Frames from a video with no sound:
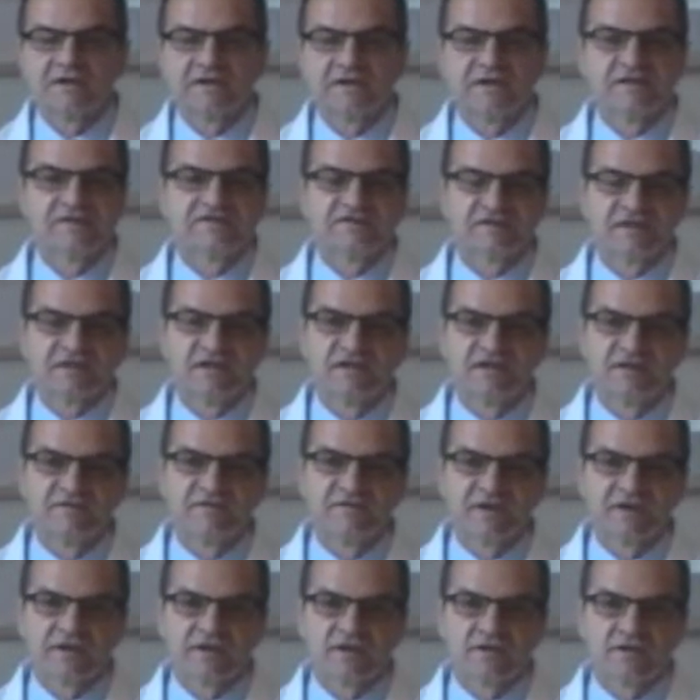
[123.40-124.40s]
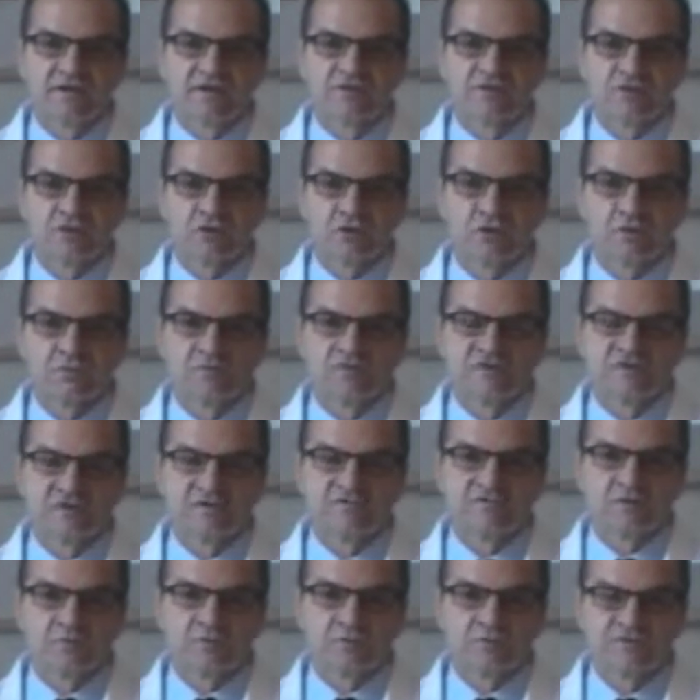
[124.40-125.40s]
insignificant in terms
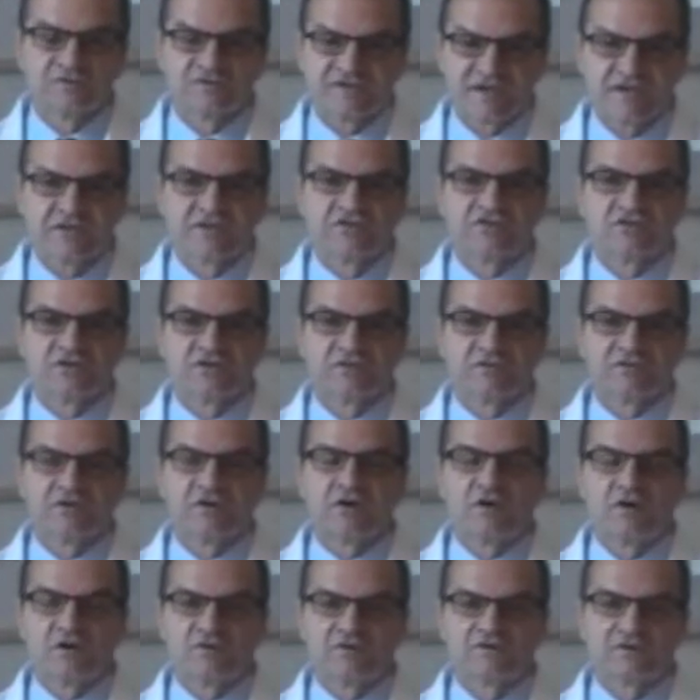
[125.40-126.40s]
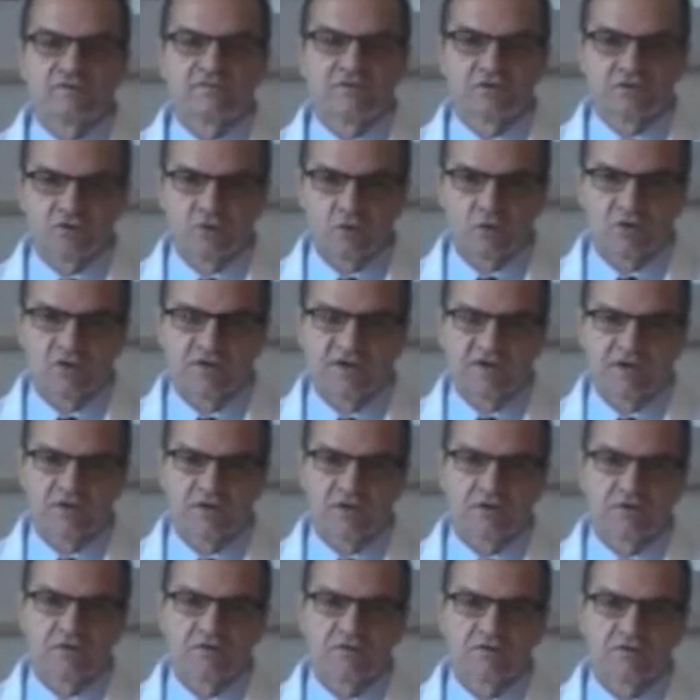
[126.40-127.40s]
of the percentage of cost of the total
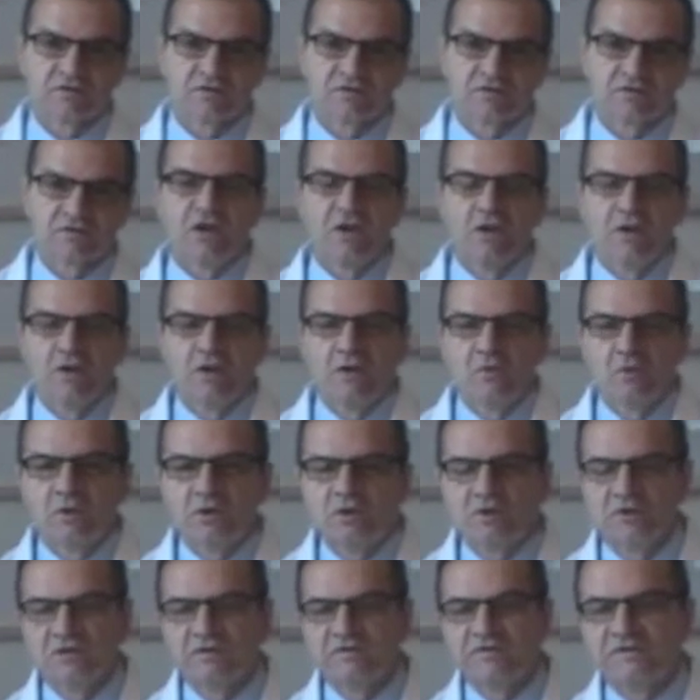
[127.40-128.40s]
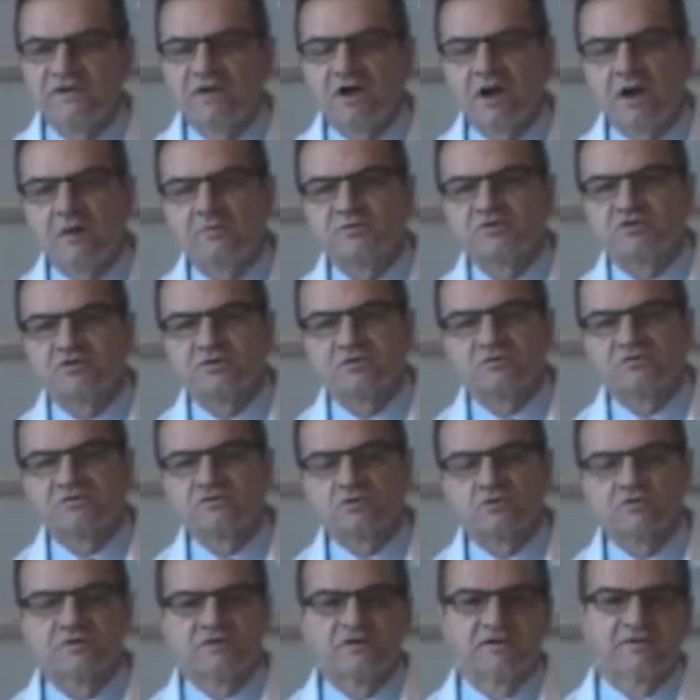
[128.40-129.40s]
care. Well, the options
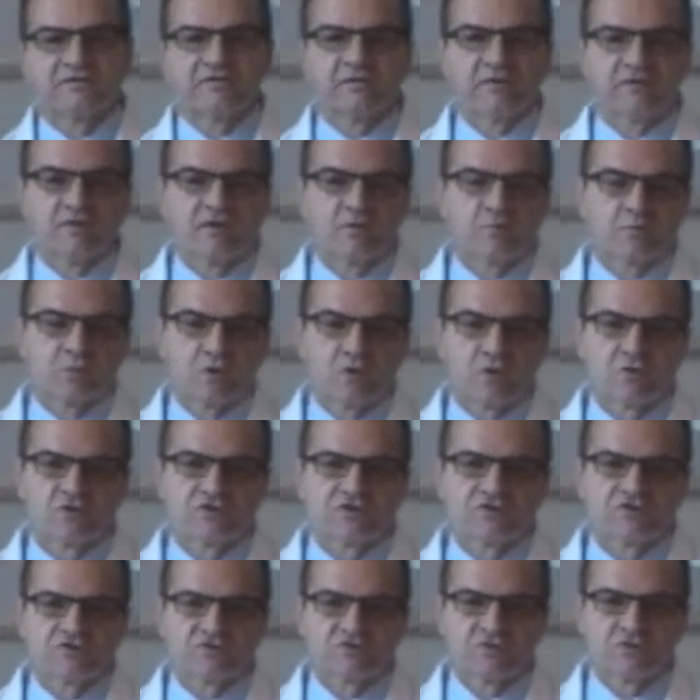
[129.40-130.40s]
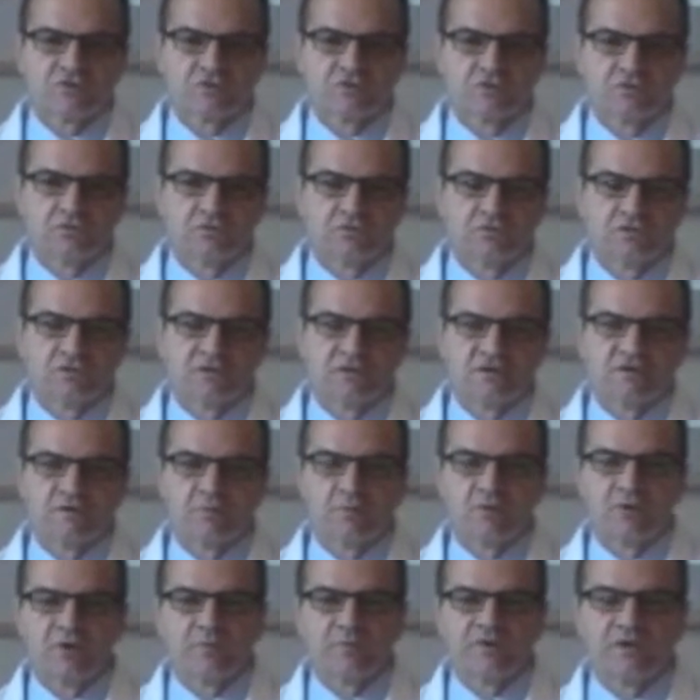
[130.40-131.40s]
or the different approaches to
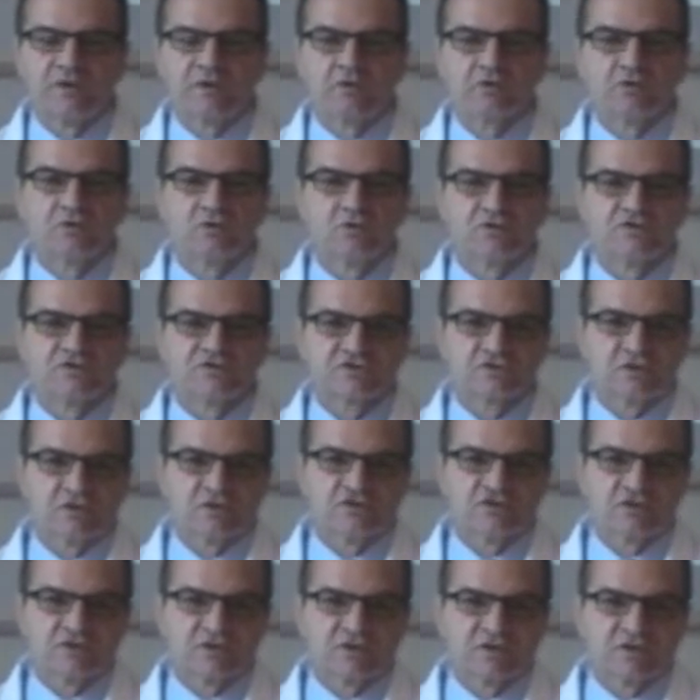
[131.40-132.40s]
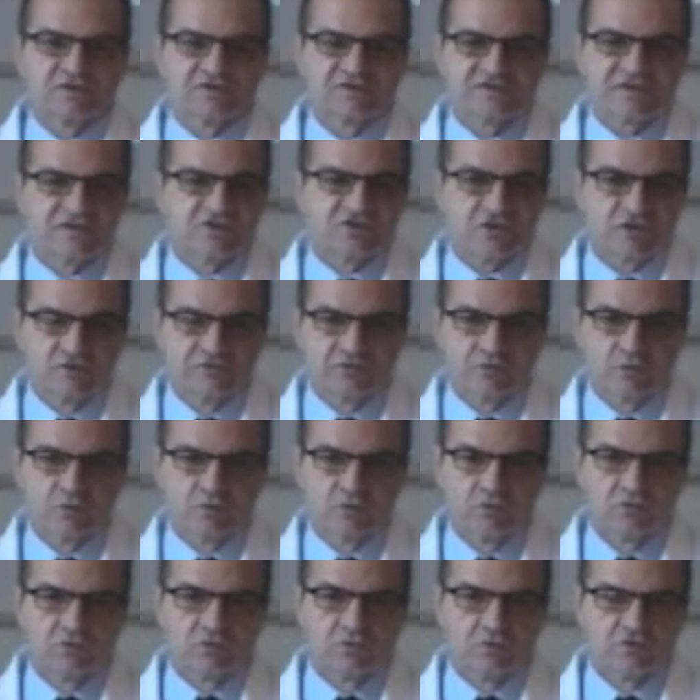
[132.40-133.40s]
debridement include surgical excision of a
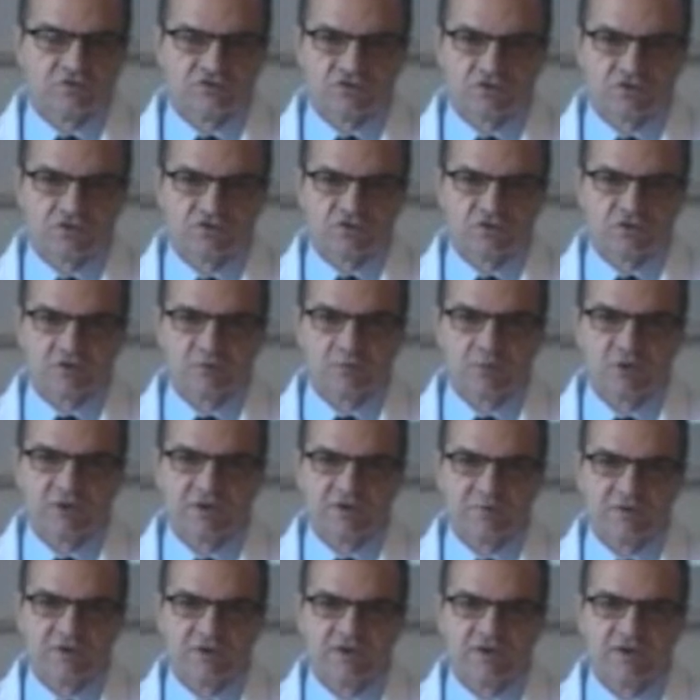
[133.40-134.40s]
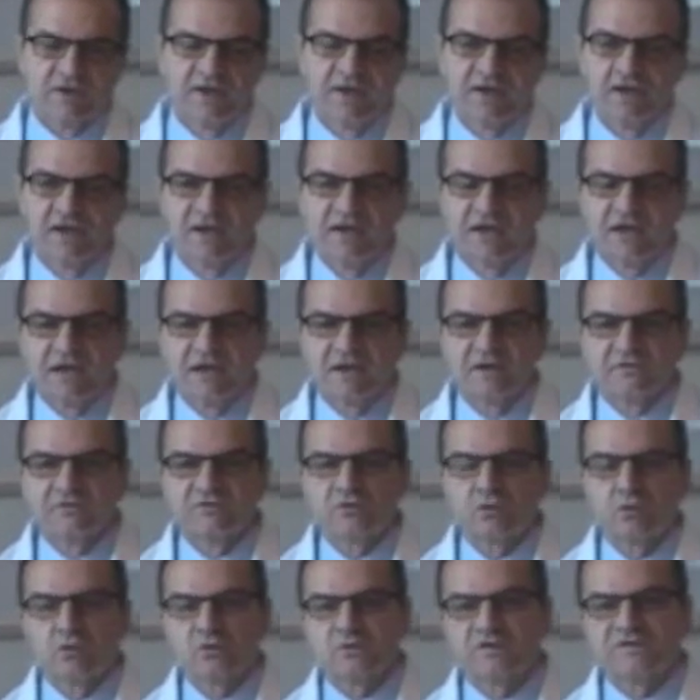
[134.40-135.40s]
wound or surgical debridement. And
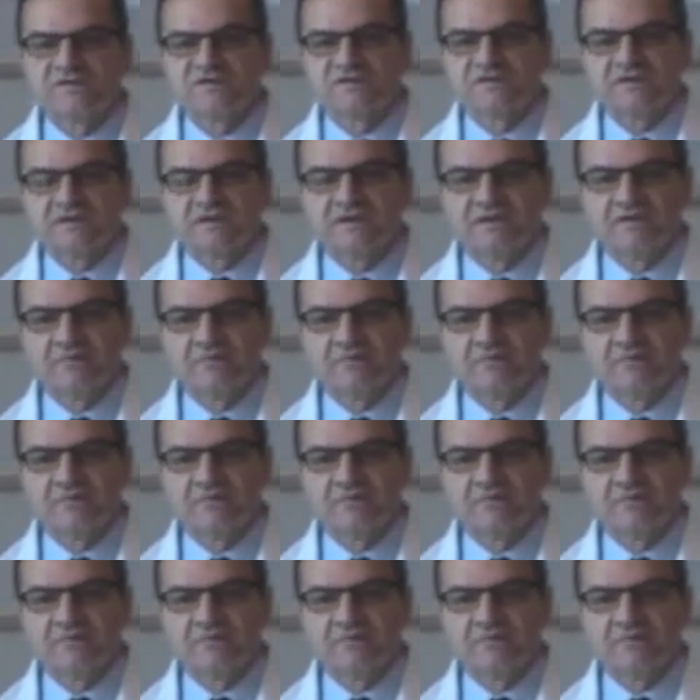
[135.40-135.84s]
of course,